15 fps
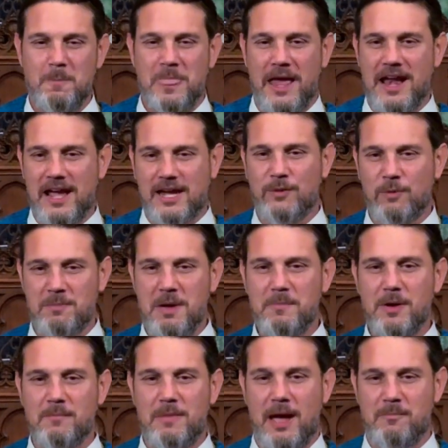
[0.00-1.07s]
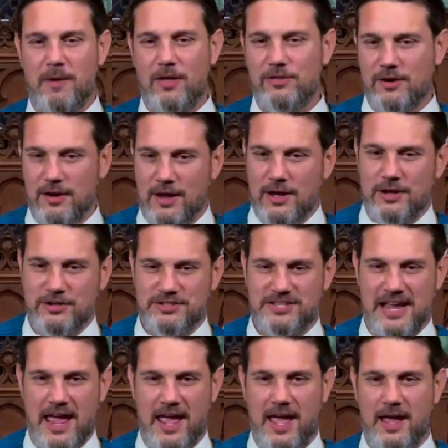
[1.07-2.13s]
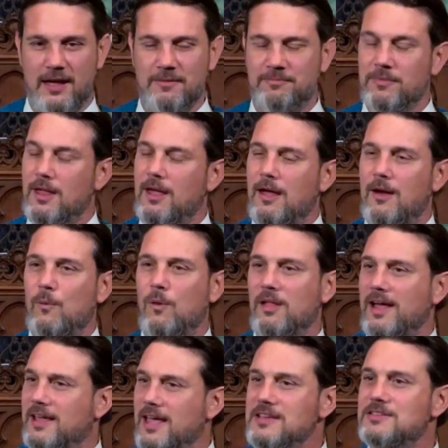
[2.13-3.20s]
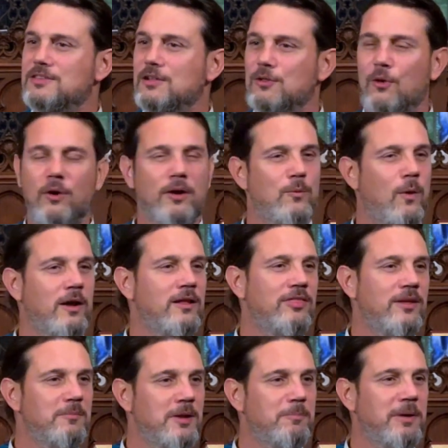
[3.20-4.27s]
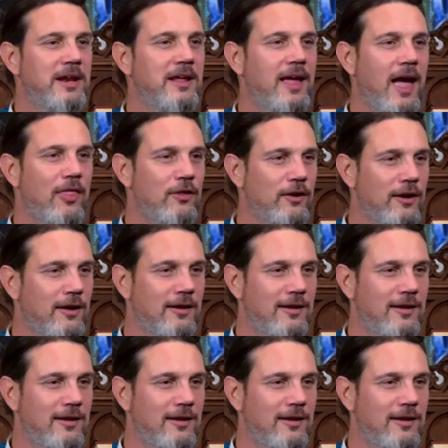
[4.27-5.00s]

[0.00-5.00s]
And I can remember my mother saying, well, I guess the Lord wanted them to be together.